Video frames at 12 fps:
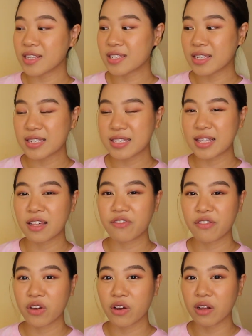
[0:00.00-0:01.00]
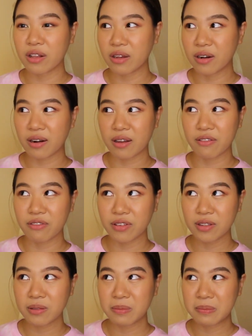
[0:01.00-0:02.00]
This is the
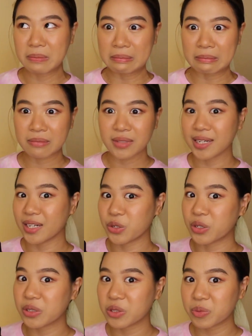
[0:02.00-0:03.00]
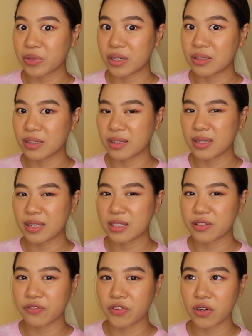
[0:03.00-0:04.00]
Fjallraven. I don't know how to pronounce it. I think
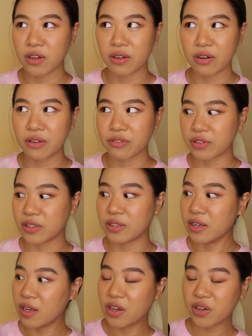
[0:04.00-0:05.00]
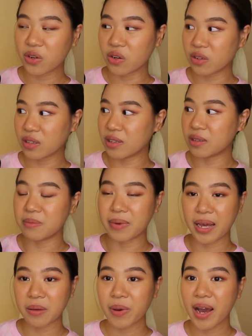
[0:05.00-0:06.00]
it's Fjallraven Konkin
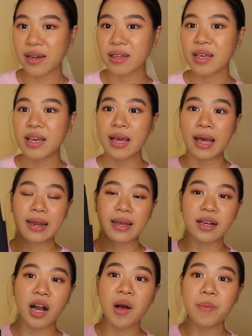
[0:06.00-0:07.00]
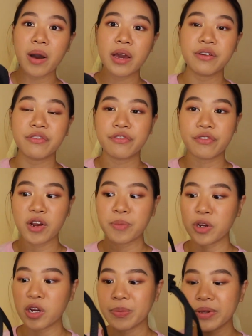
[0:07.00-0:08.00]
backpack, and I got mine
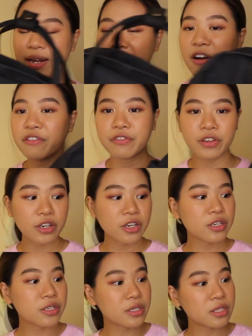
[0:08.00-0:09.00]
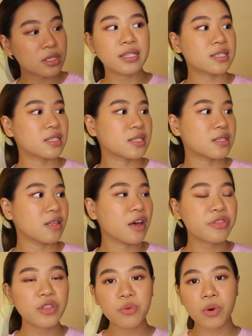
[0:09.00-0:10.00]
from Urban Outfitters. It's
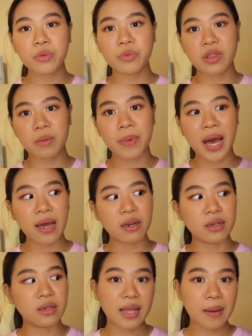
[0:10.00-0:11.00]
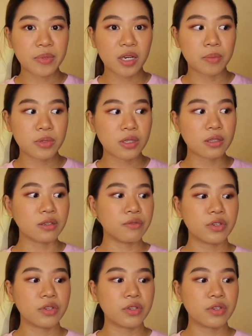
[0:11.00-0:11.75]
not the one with a padded laptop sleeve.